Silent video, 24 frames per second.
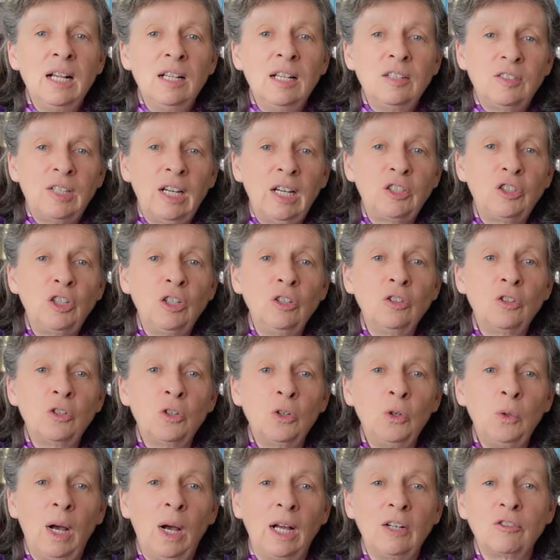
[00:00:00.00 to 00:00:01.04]
Section
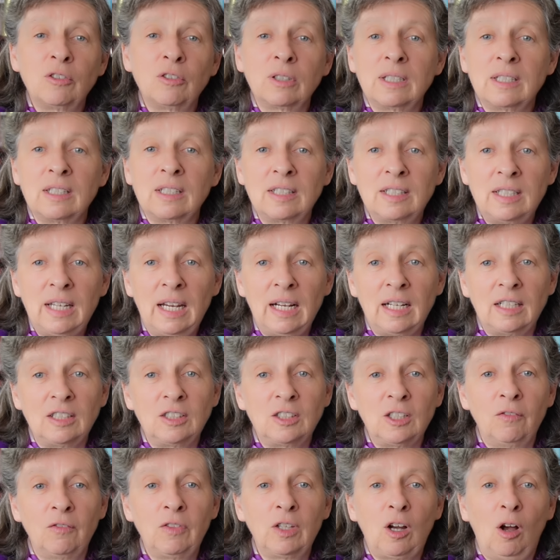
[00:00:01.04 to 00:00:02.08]

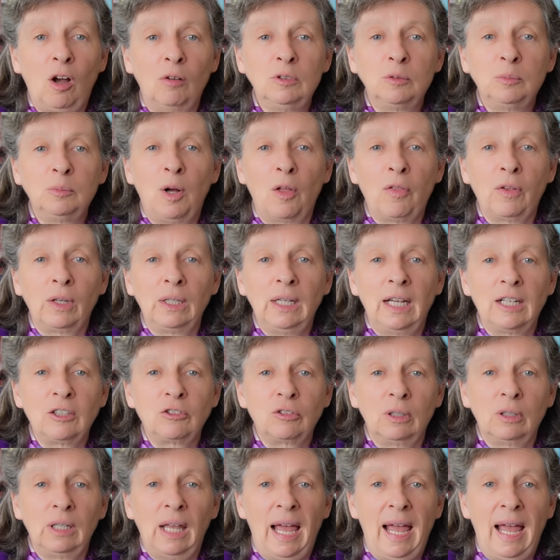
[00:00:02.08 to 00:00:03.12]
206 of the Commonwealth
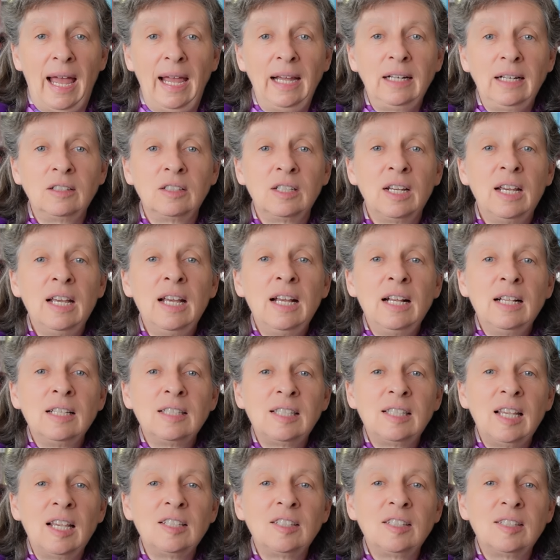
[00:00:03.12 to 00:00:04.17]
Electoral Act
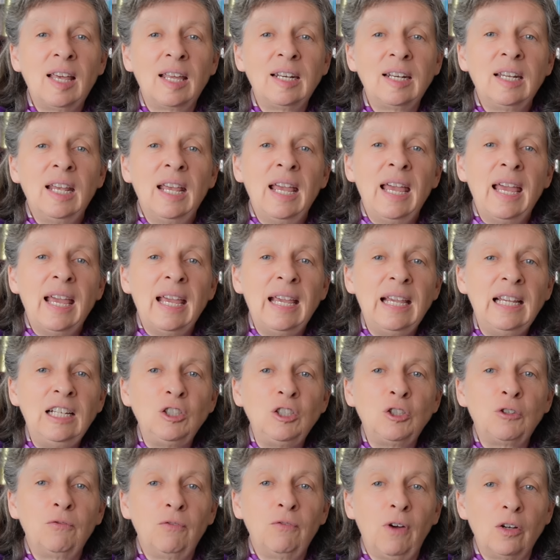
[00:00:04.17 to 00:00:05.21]
says that
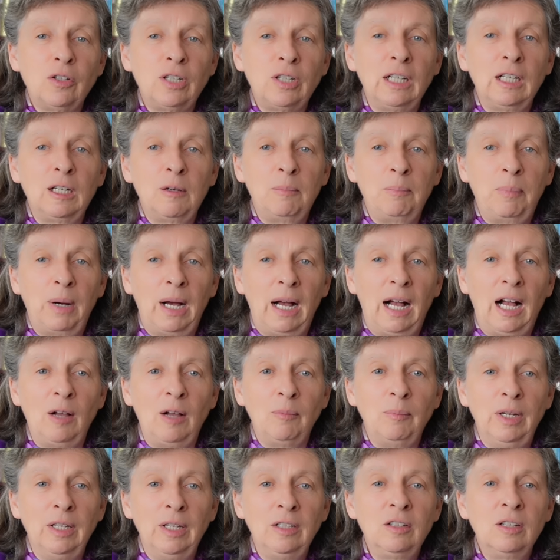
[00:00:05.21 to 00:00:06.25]
each voting
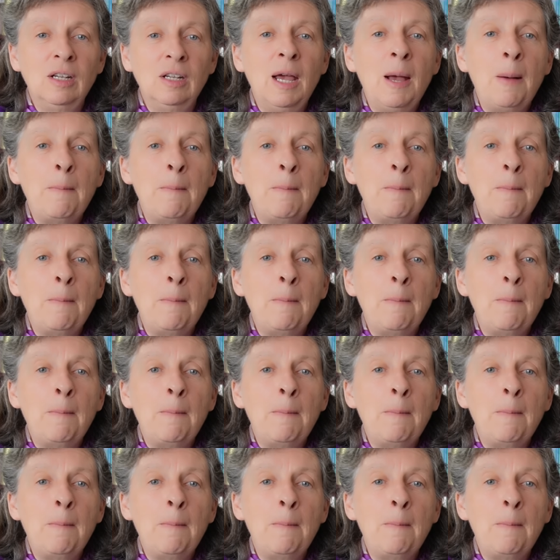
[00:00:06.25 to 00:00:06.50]
compartment